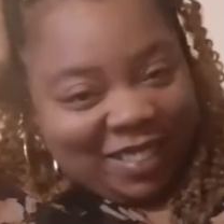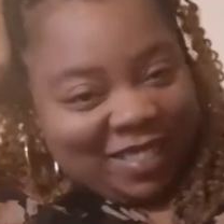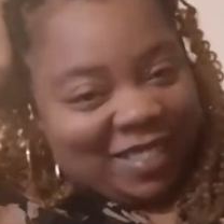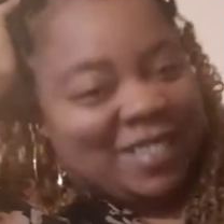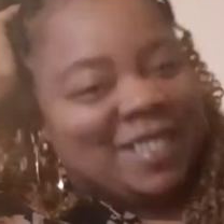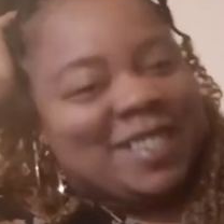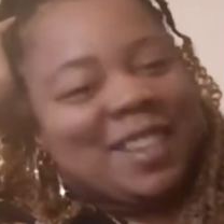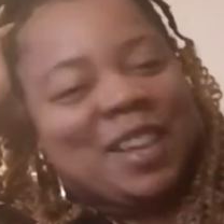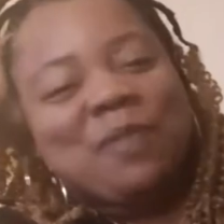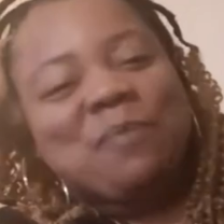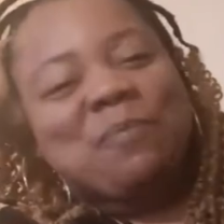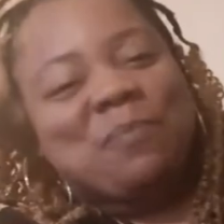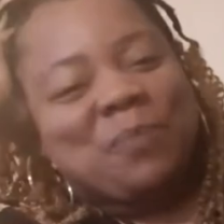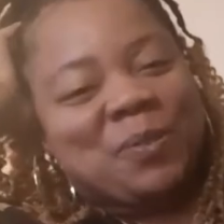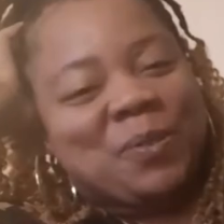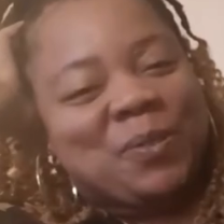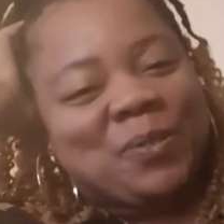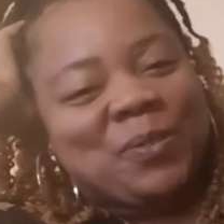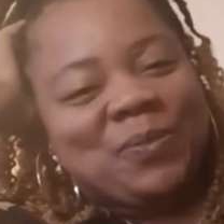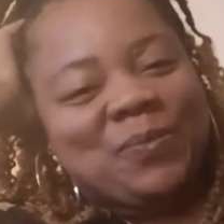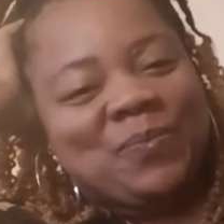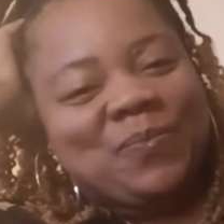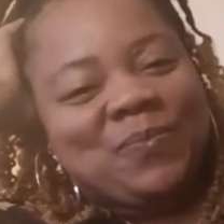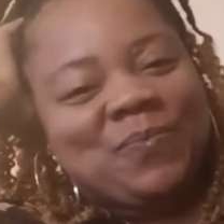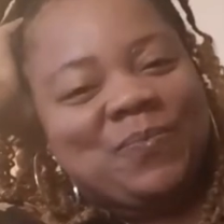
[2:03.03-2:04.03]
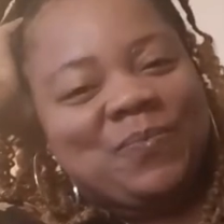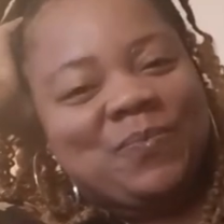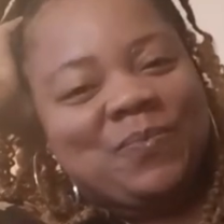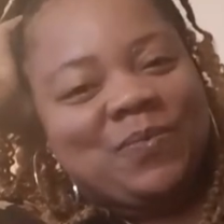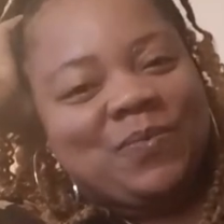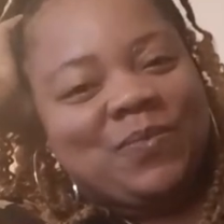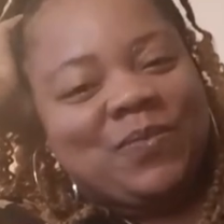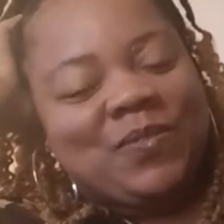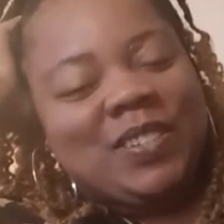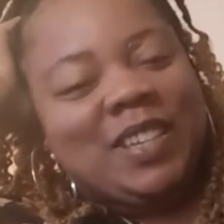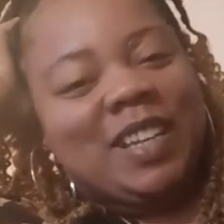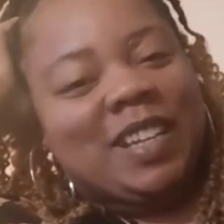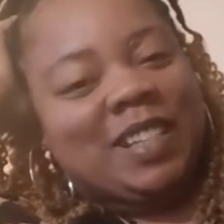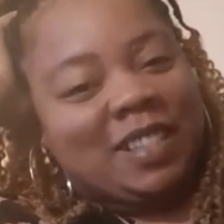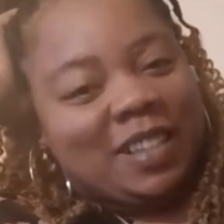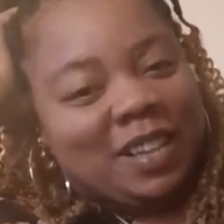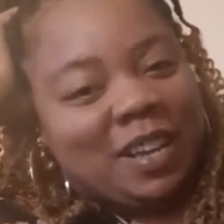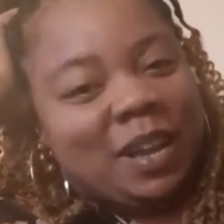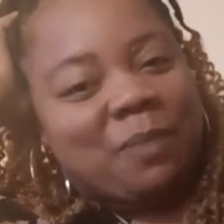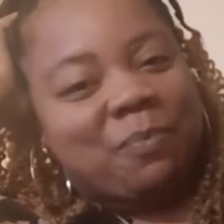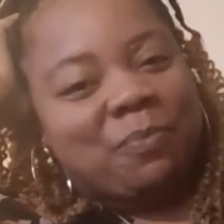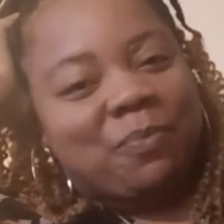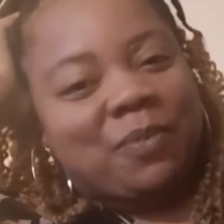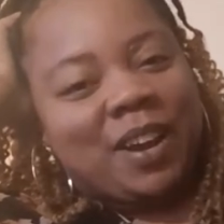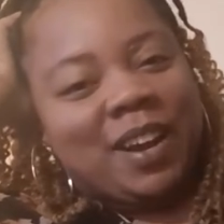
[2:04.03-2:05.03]
the sample, get the
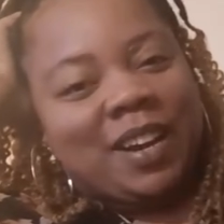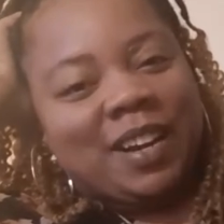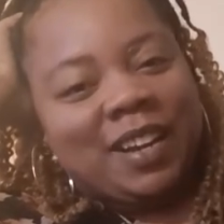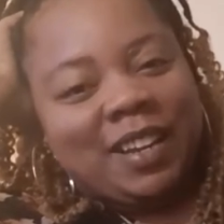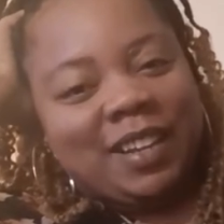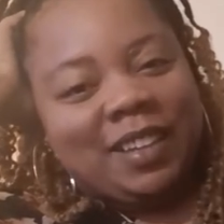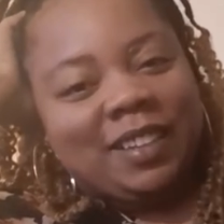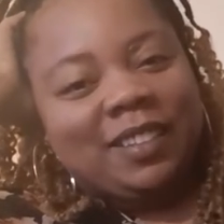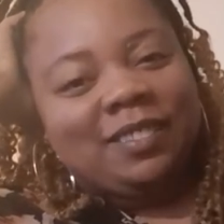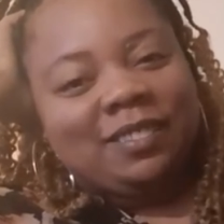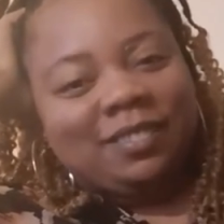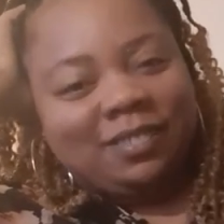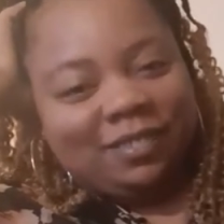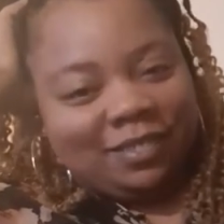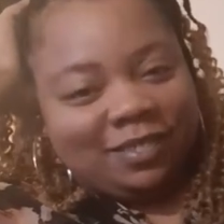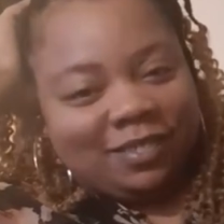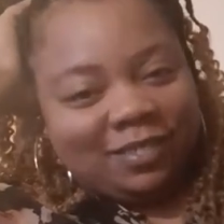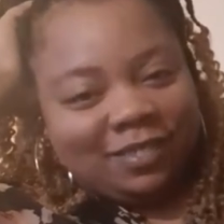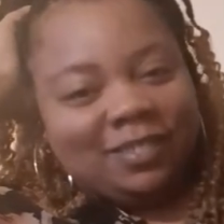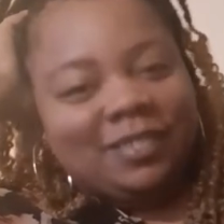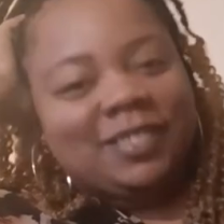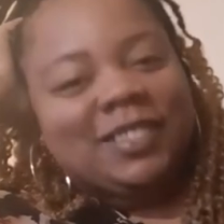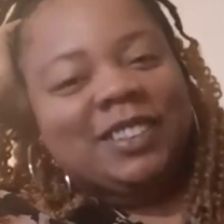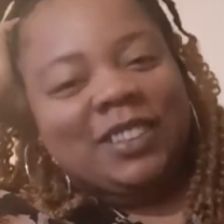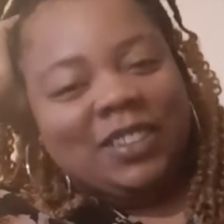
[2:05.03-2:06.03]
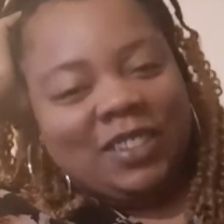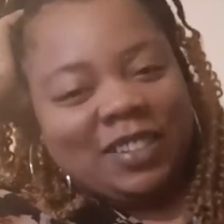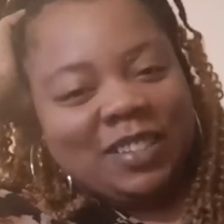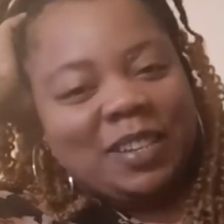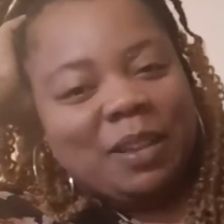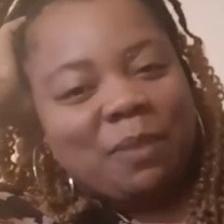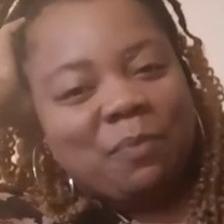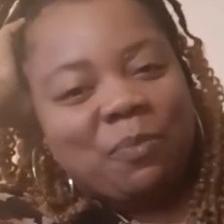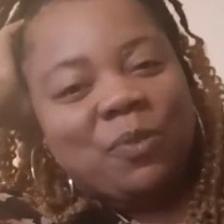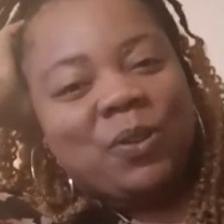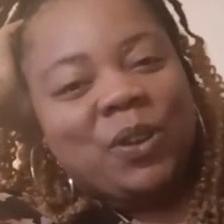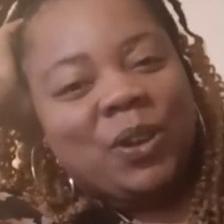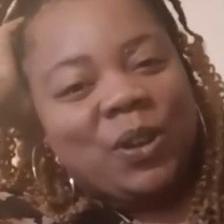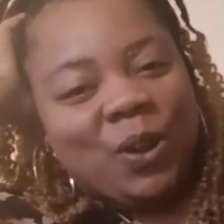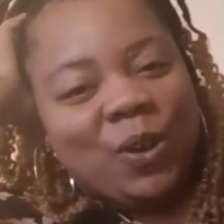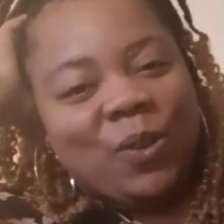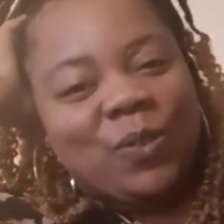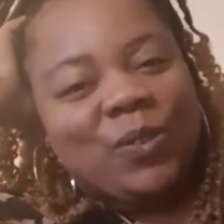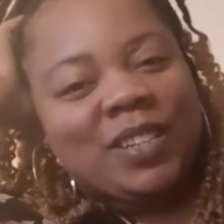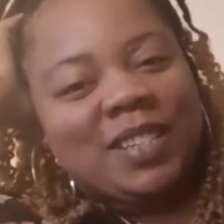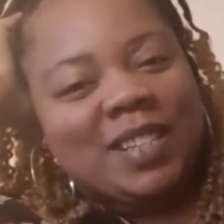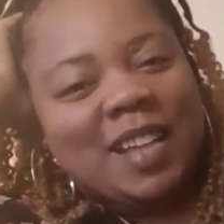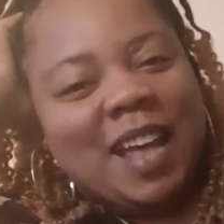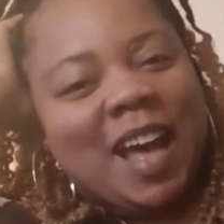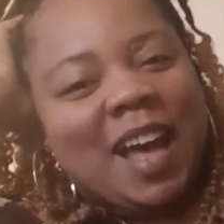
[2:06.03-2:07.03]
cup ready so the sample can
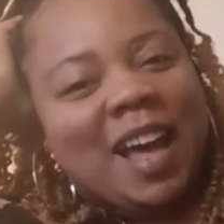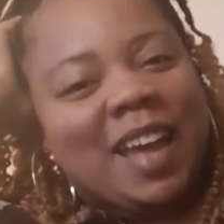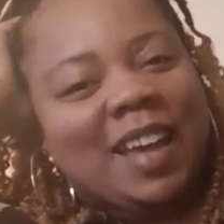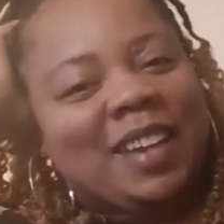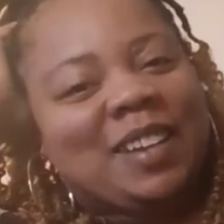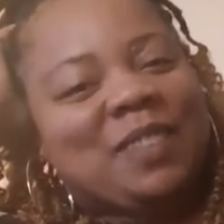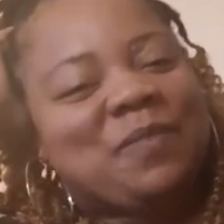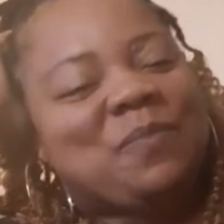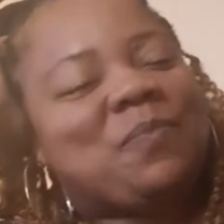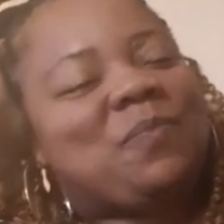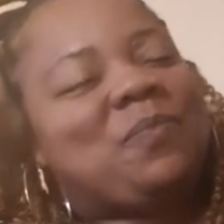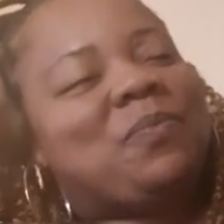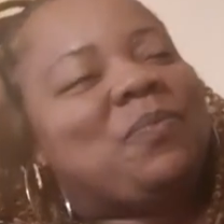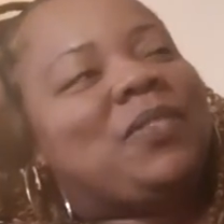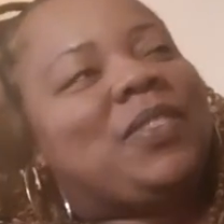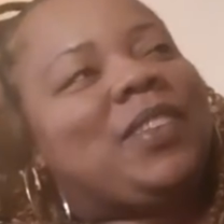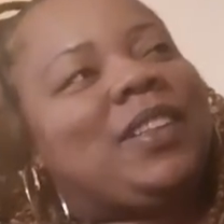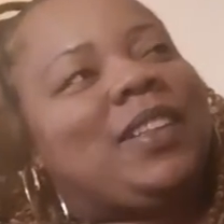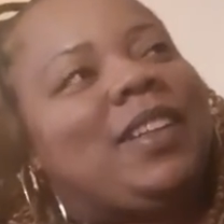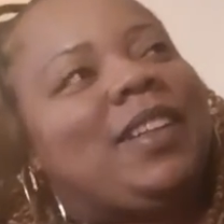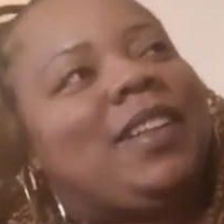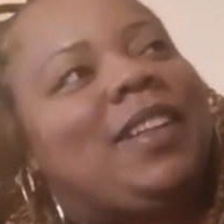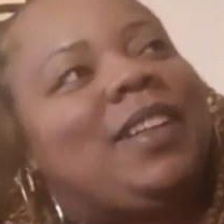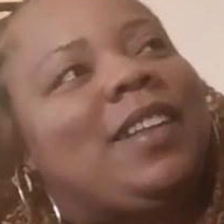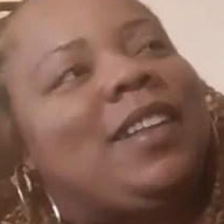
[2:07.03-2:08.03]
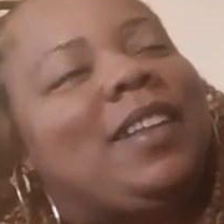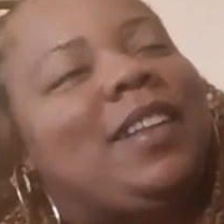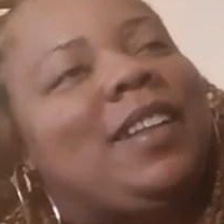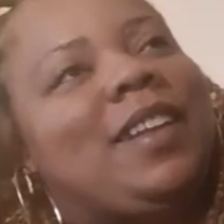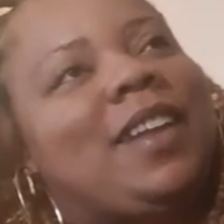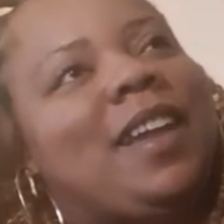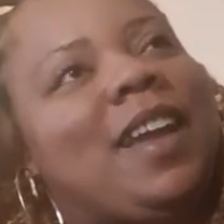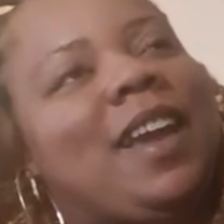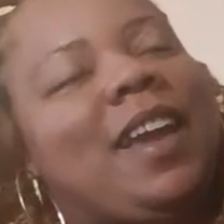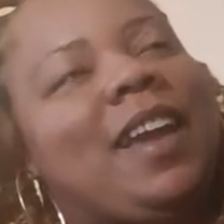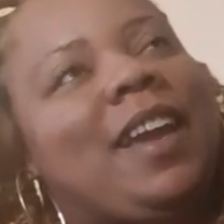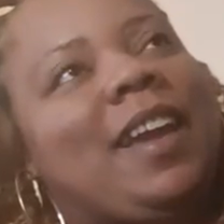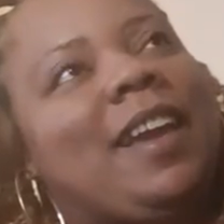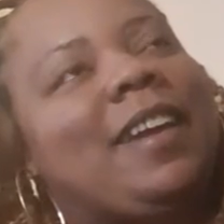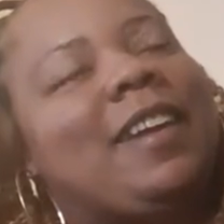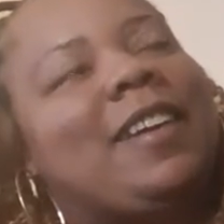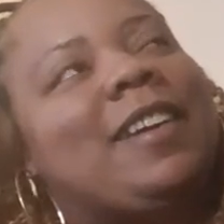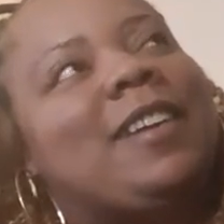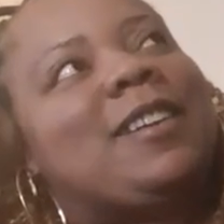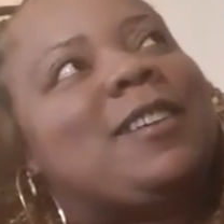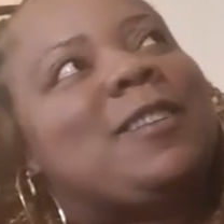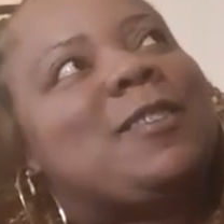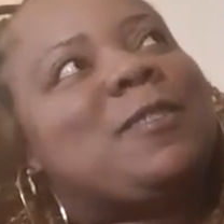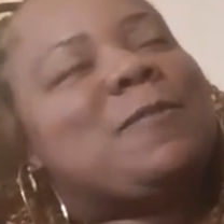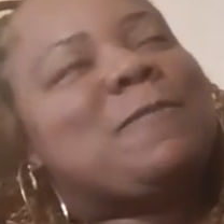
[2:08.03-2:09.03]
go inside.
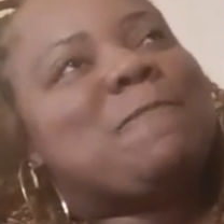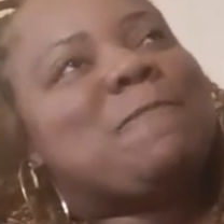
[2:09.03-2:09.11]
And